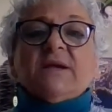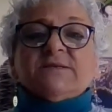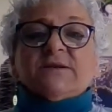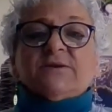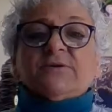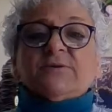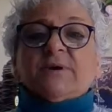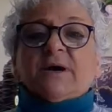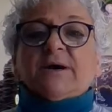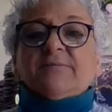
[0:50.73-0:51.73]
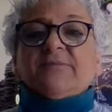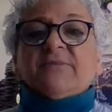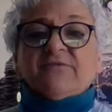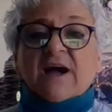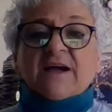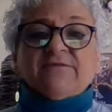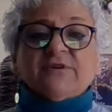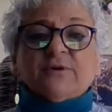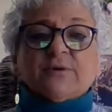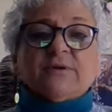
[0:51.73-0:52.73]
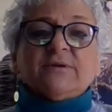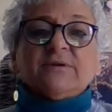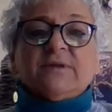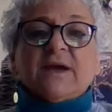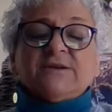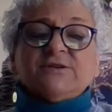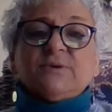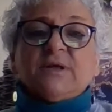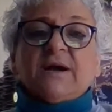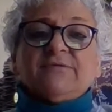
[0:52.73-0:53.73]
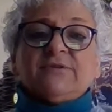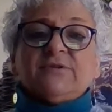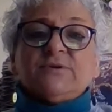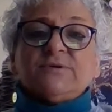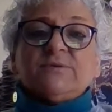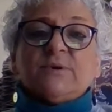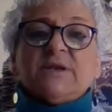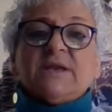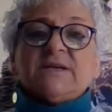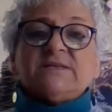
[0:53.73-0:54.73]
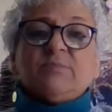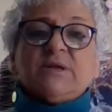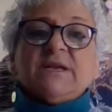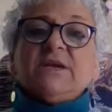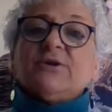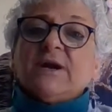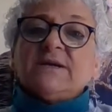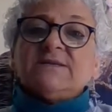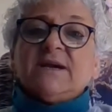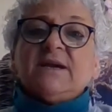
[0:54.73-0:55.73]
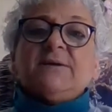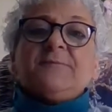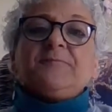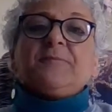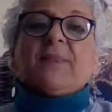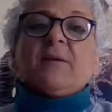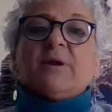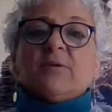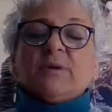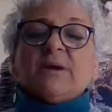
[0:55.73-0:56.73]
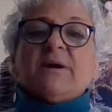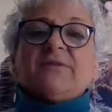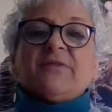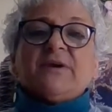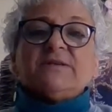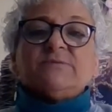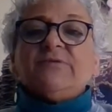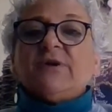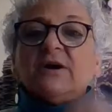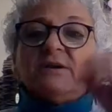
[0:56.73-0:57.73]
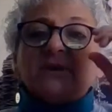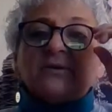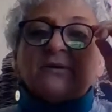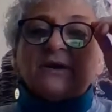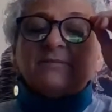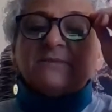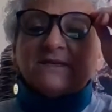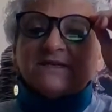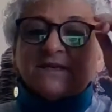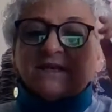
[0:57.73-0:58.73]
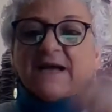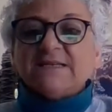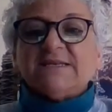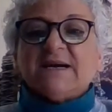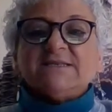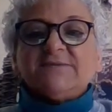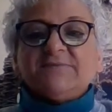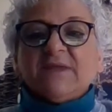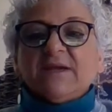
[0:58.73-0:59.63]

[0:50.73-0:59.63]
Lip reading: So 5 total that you will have to use when explaining your essay. But it'll be about the things that we've talked about since the last test.